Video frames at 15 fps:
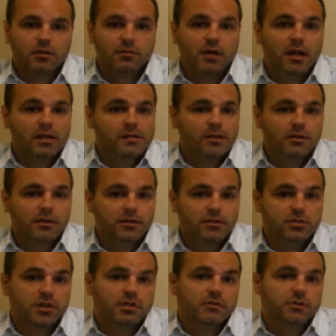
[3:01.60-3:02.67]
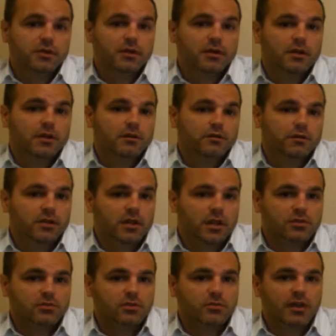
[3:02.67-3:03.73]
you know, monetary adjustment for the
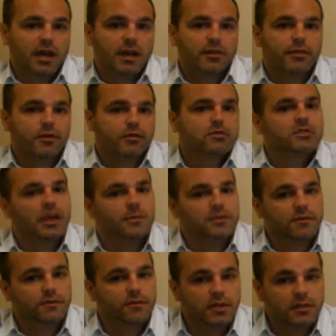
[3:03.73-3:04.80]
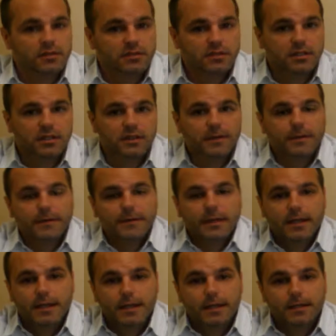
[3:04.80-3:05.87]
extra bath, those types of things.
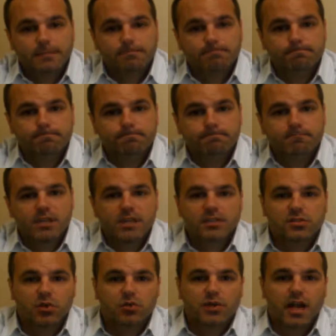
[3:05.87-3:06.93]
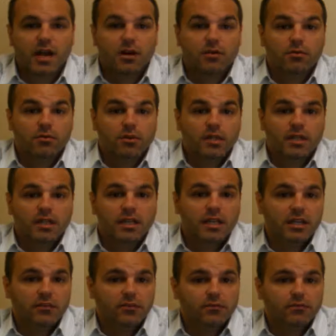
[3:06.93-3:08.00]
Um, so now,
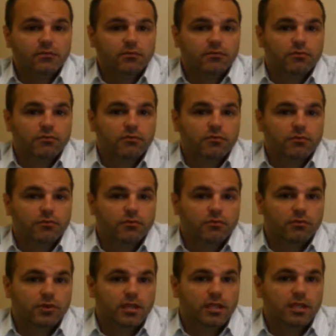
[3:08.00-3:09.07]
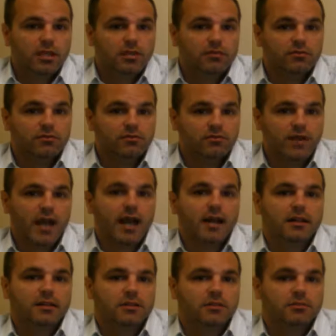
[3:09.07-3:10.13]
if the
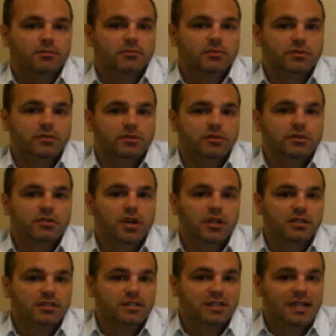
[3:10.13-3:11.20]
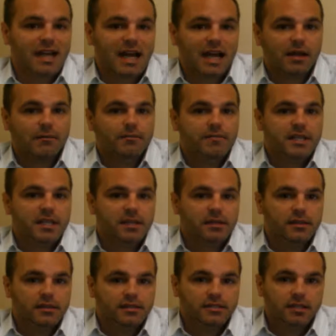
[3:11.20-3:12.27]
value does not
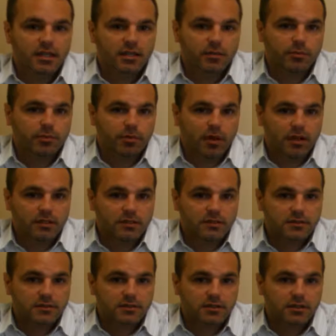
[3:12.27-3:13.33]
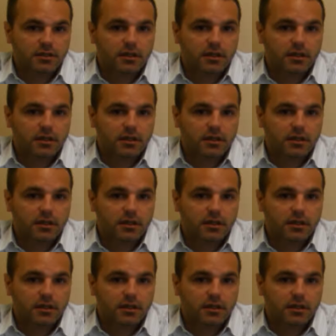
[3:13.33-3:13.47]
meet the sale price,